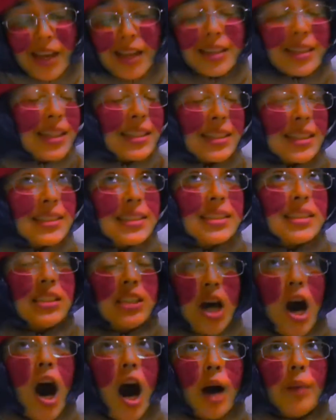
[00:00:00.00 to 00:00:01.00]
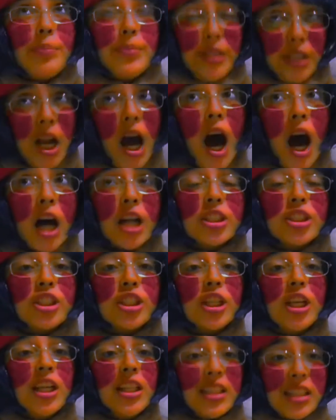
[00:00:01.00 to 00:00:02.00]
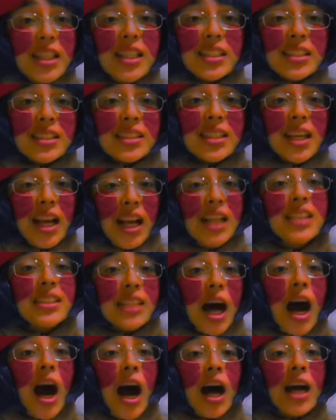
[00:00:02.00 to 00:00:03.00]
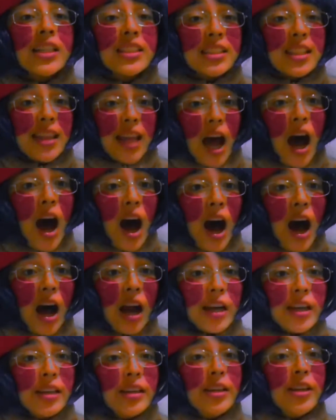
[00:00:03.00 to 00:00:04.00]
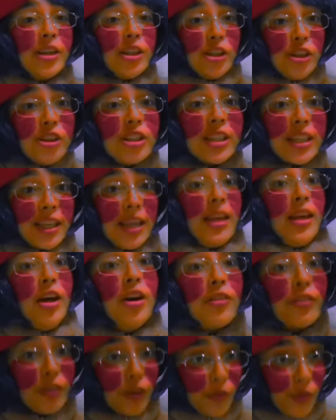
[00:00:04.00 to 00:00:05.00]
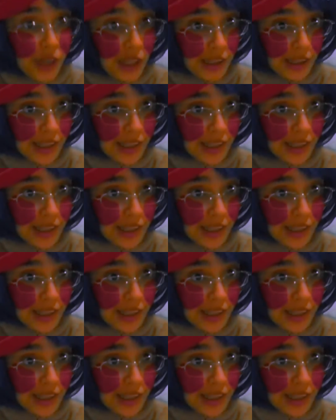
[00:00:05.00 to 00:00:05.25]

This is top notch. This is the highest of the high. You'd kill for one of